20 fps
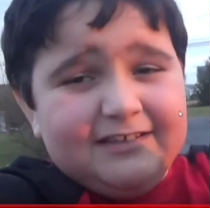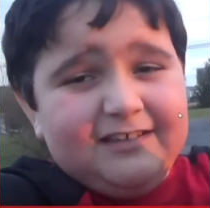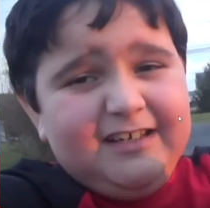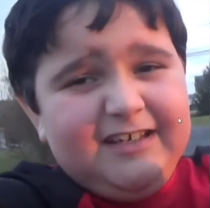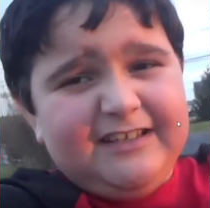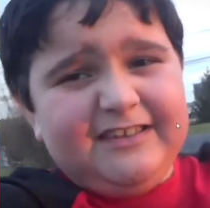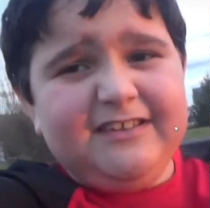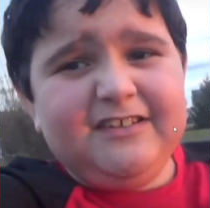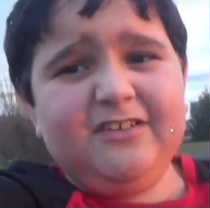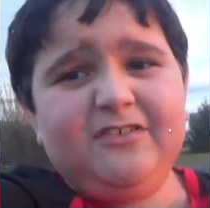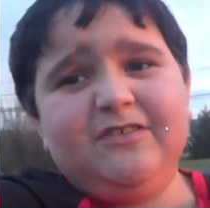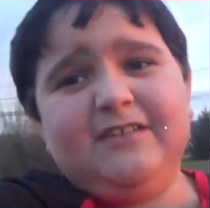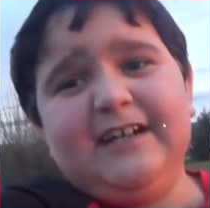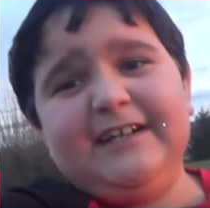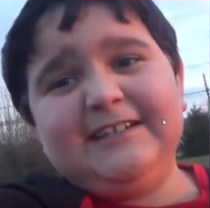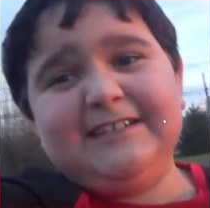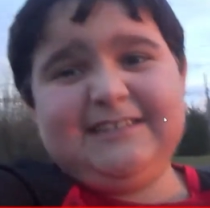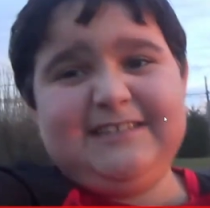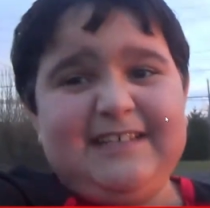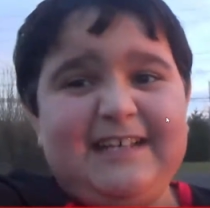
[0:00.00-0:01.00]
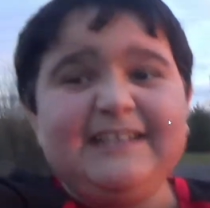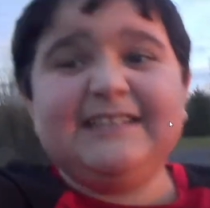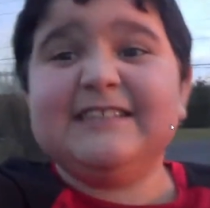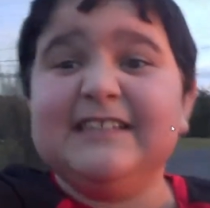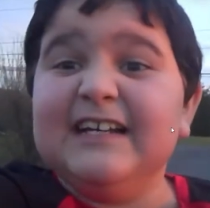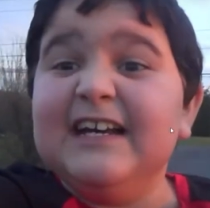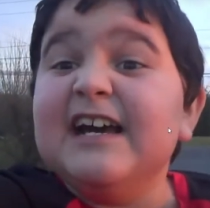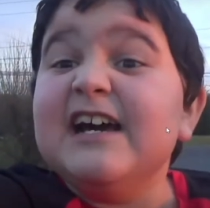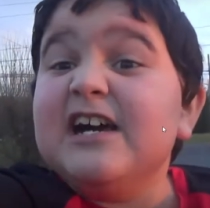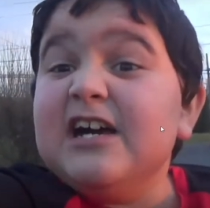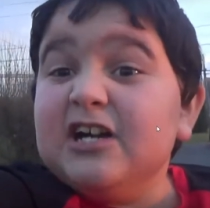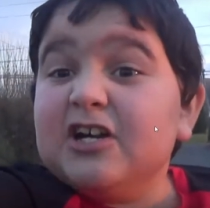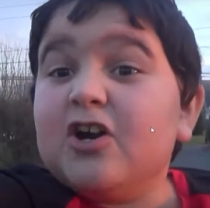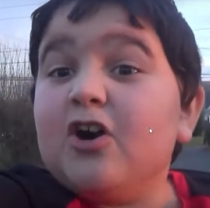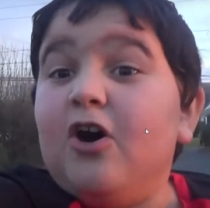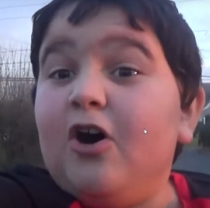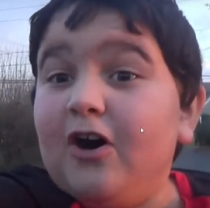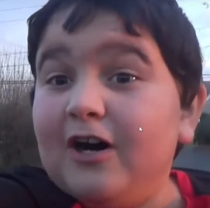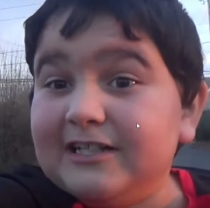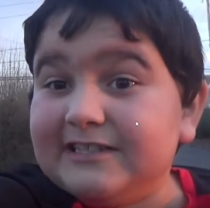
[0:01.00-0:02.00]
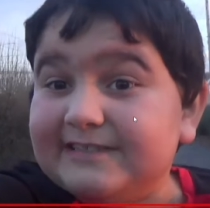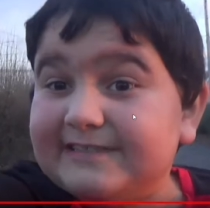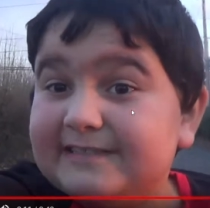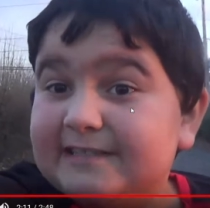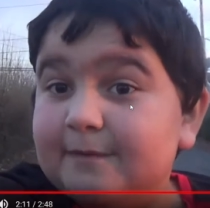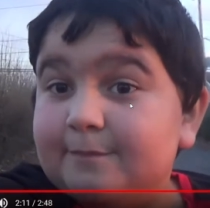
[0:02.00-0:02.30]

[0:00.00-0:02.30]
in the United States, costs a